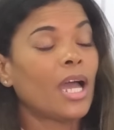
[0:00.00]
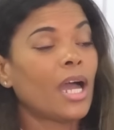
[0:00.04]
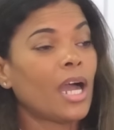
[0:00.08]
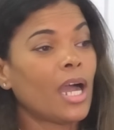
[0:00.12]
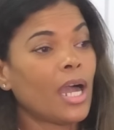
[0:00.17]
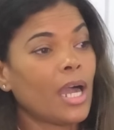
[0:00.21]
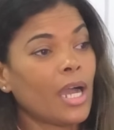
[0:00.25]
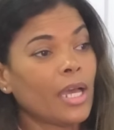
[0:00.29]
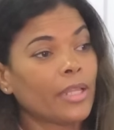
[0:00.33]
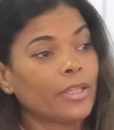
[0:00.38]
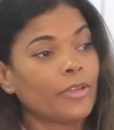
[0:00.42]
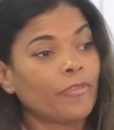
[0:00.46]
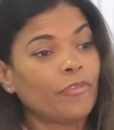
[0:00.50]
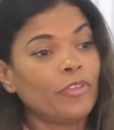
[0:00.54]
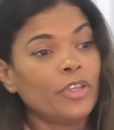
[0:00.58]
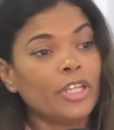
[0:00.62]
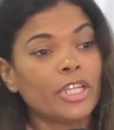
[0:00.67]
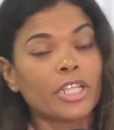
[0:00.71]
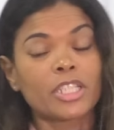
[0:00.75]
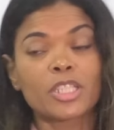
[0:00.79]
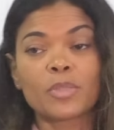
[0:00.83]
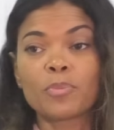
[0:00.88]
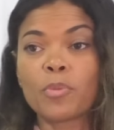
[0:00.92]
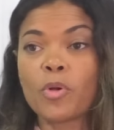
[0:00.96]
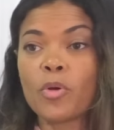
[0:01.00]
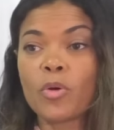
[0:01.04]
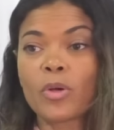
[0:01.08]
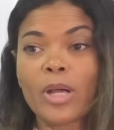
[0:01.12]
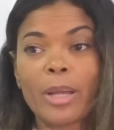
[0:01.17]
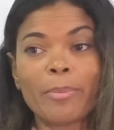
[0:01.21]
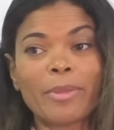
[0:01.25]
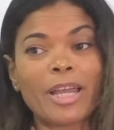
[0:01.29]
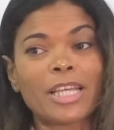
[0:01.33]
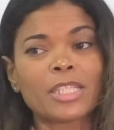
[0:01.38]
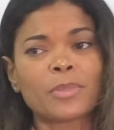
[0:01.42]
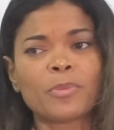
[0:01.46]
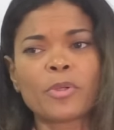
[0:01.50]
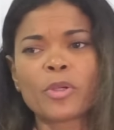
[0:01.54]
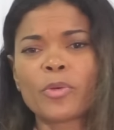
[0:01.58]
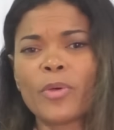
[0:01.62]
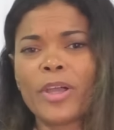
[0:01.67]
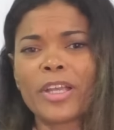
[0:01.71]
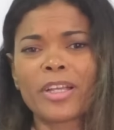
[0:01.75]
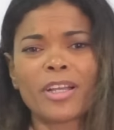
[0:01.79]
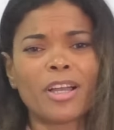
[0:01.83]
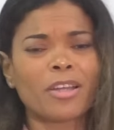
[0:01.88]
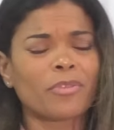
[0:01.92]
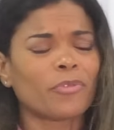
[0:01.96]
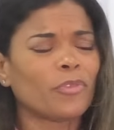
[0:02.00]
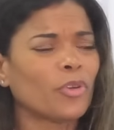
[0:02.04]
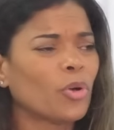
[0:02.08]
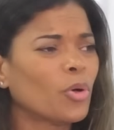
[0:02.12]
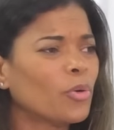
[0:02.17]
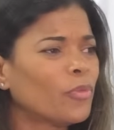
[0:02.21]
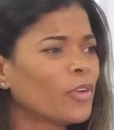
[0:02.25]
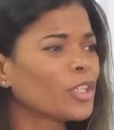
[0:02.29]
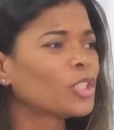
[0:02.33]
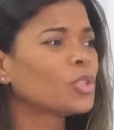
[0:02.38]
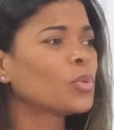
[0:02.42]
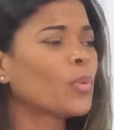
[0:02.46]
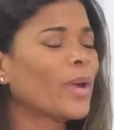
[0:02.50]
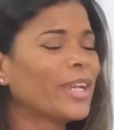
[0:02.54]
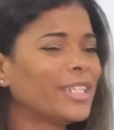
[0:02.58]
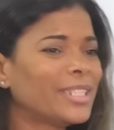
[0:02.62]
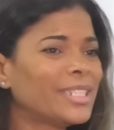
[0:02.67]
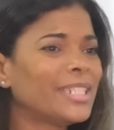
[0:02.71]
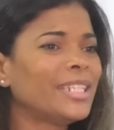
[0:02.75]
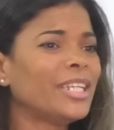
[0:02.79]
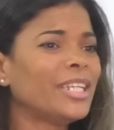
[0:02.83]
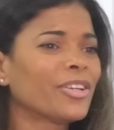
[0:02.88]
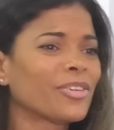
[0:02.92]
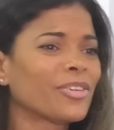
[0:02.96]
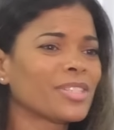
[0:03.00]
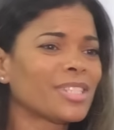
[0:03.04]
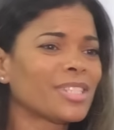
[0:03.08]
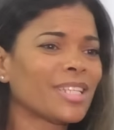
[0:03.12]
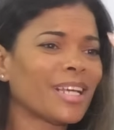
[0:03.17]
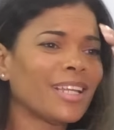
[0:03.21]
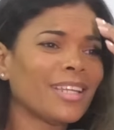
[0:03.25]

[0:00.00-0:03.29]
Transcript: The Phoenix program has been going on for over 20 years.